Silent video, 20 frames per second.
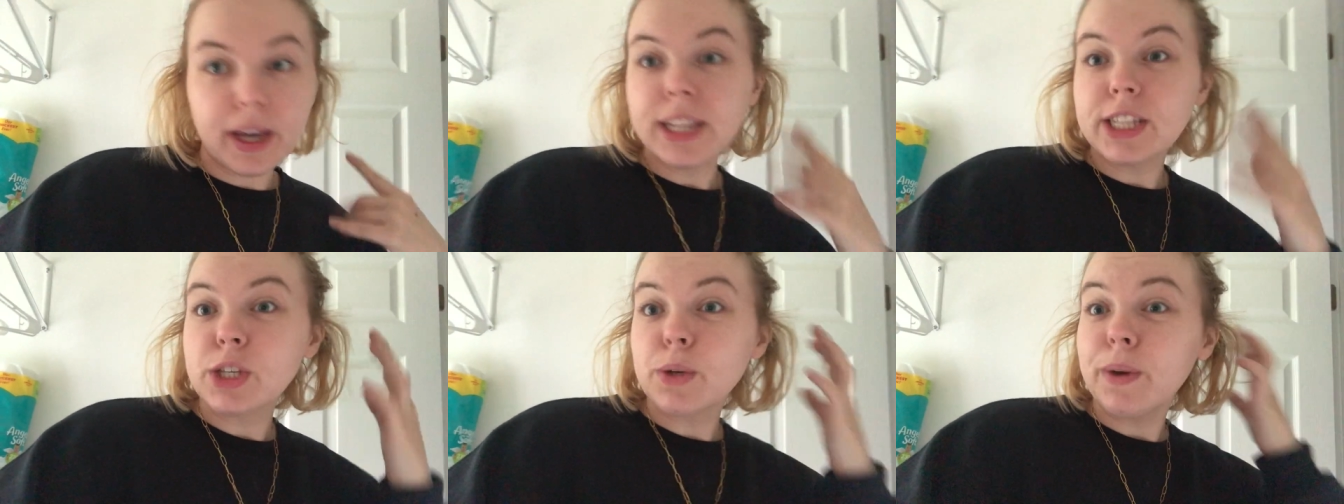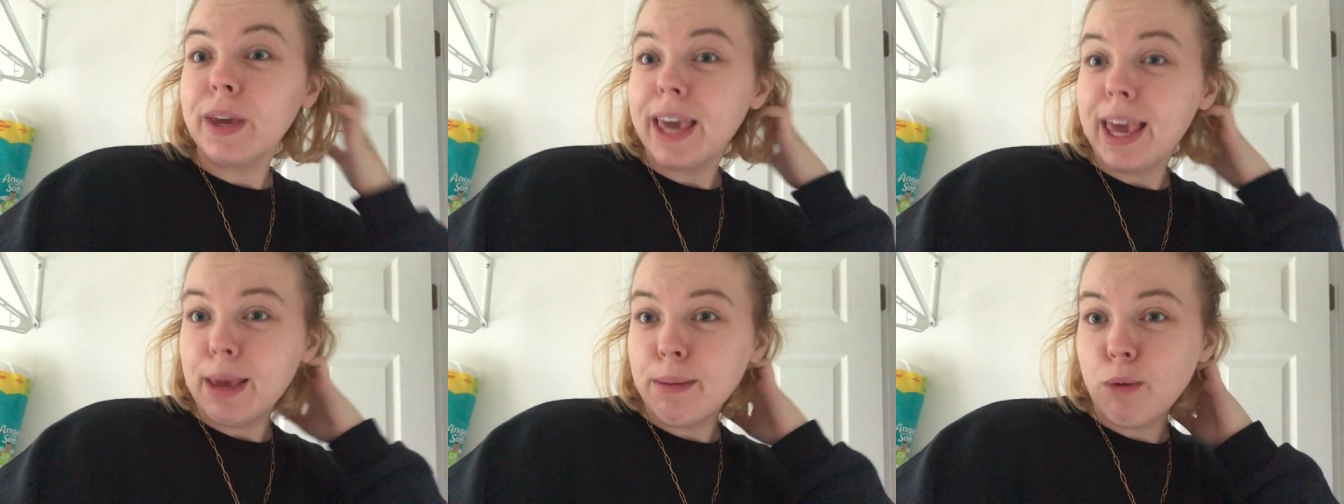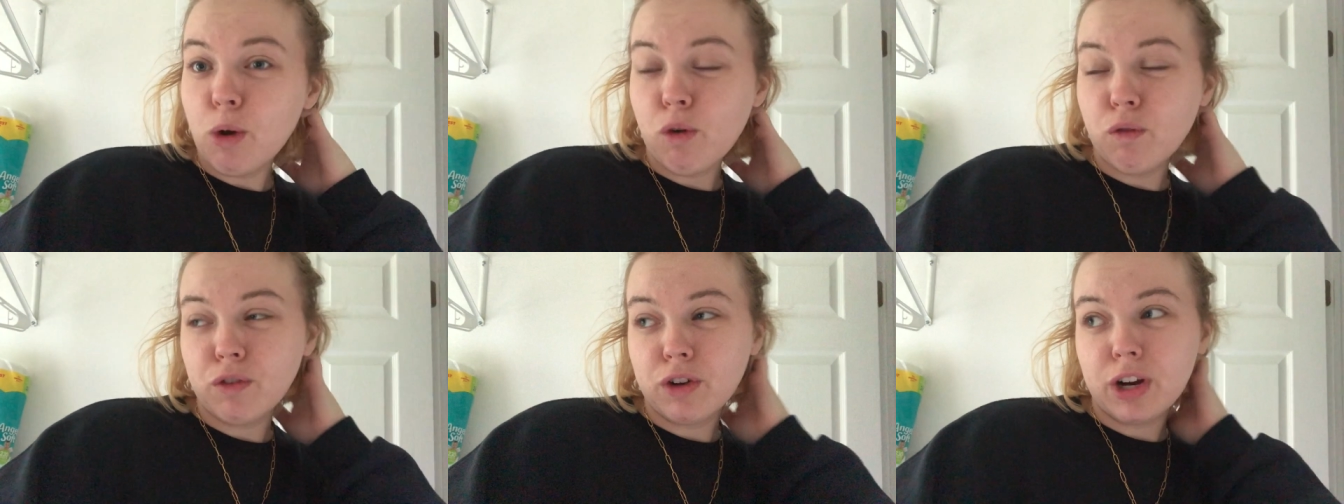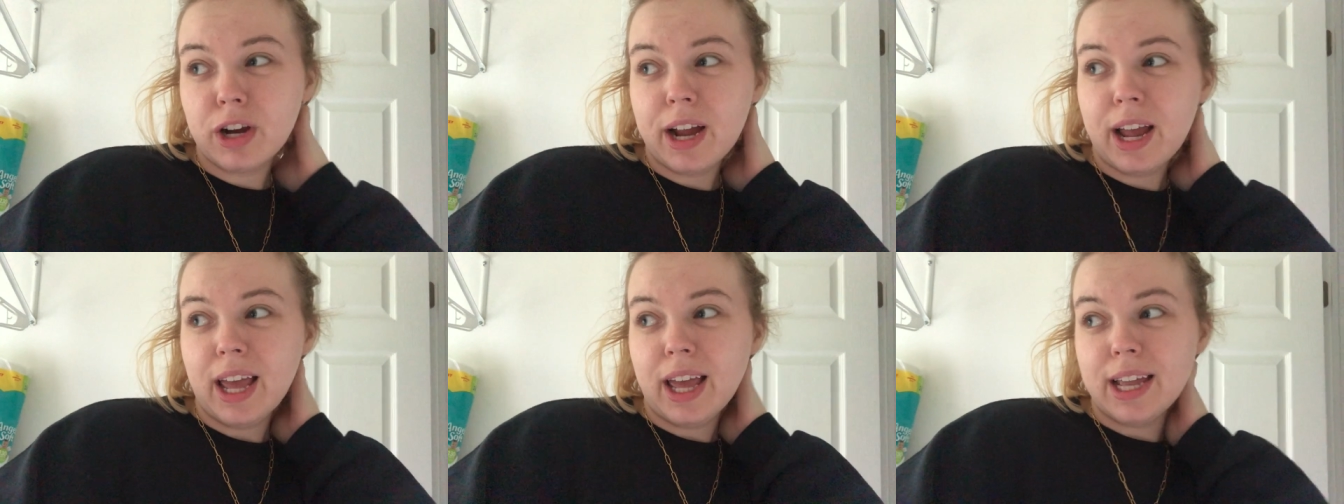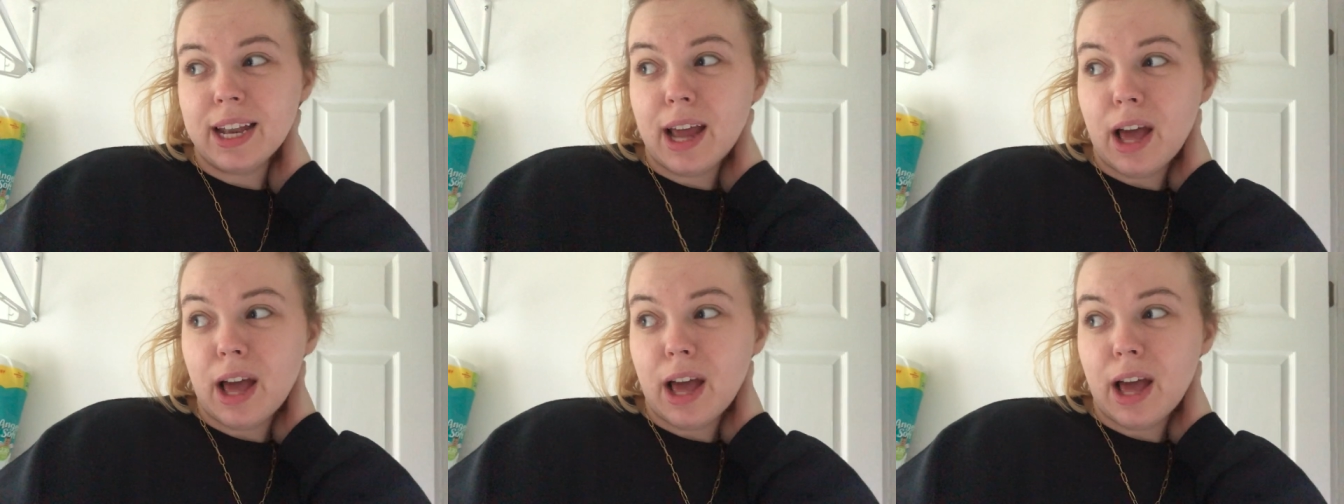And so he came over and